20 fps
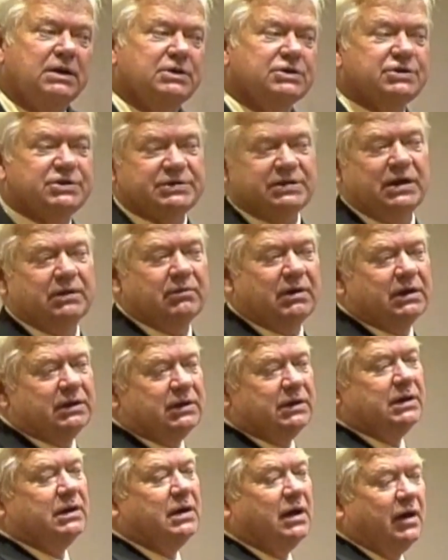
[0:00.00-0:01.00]
She said, "I want
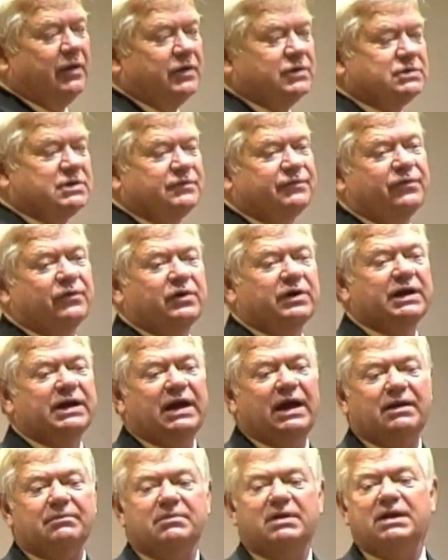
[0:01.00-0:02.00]
you to know there's a
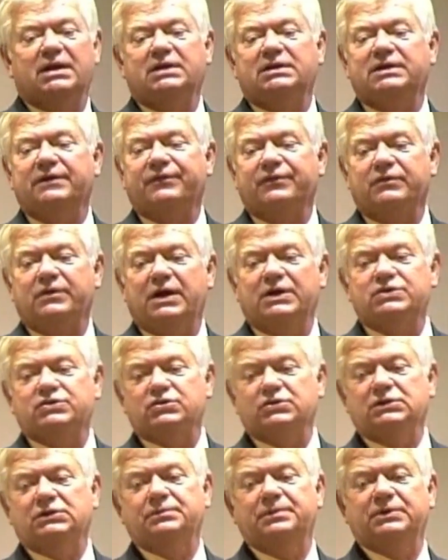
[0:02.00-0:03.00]
48-minute
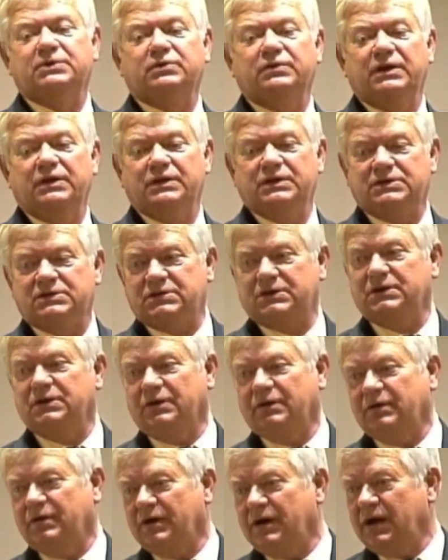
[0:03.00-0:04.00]
differential between the
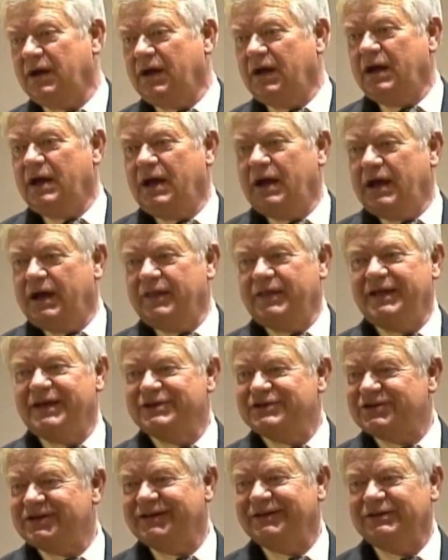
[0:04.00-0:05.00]
two." And
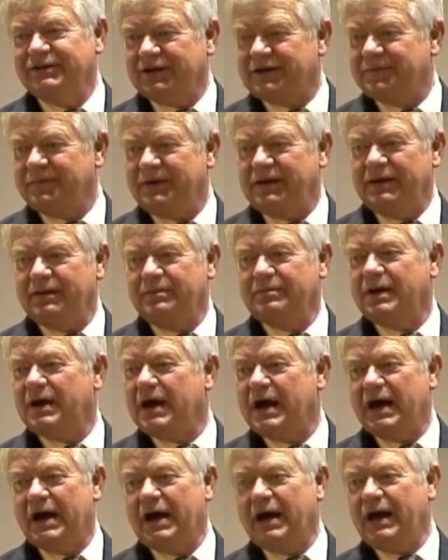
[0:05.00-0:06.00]
then she looked me in my
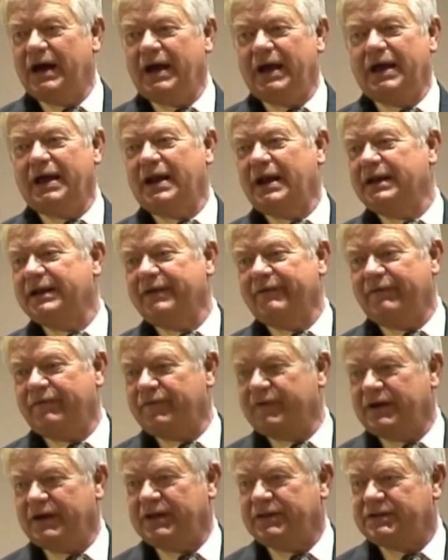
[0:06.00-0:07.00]
eye, and I'll never
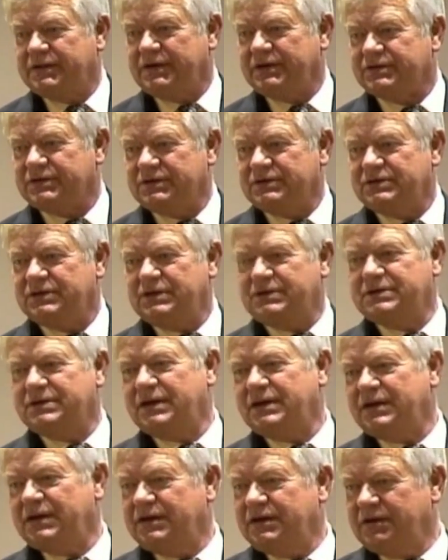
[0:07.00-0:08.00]
forget this, and she
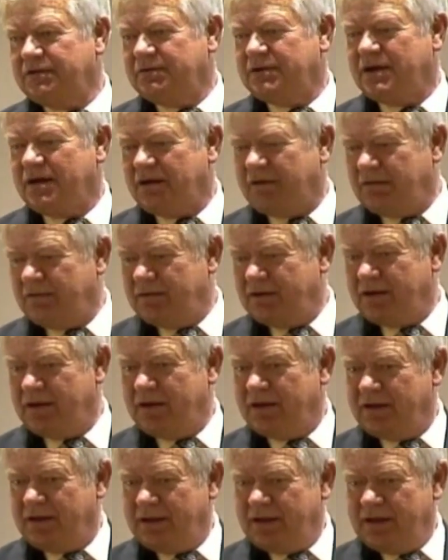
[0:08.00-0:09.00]
said, "And you know,
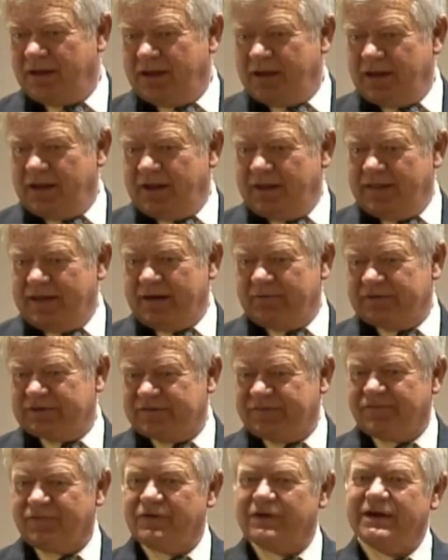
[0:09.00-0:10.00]
that
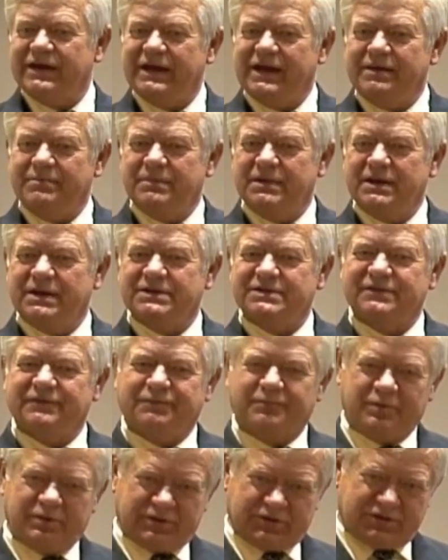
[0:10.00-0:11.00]
was 48 minutes
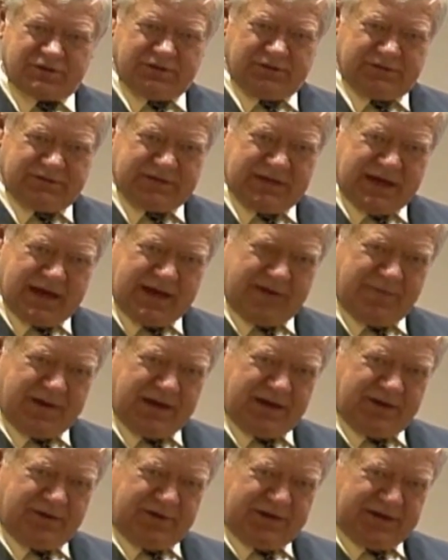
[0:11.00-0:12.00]
of personal time
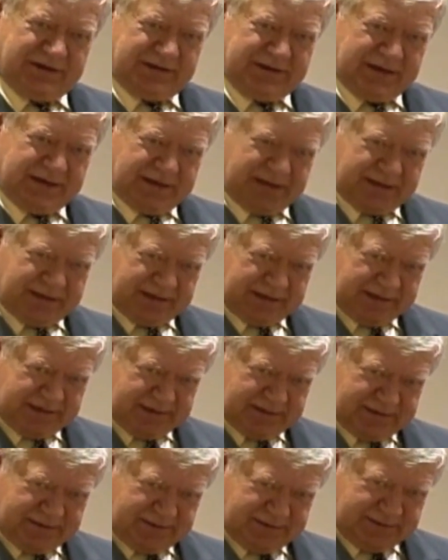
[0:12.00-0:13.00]
I could have
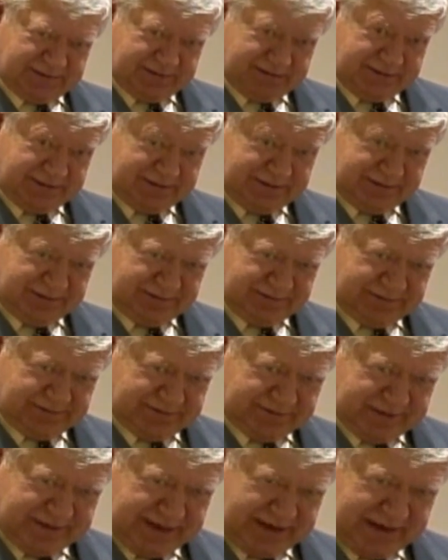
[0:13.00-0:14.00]
dedicated to you
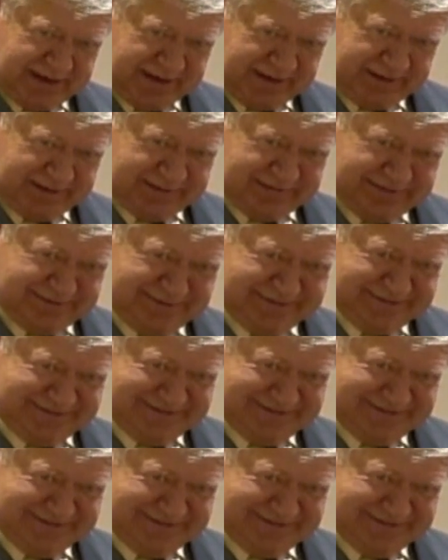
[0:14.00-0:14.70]
tonight."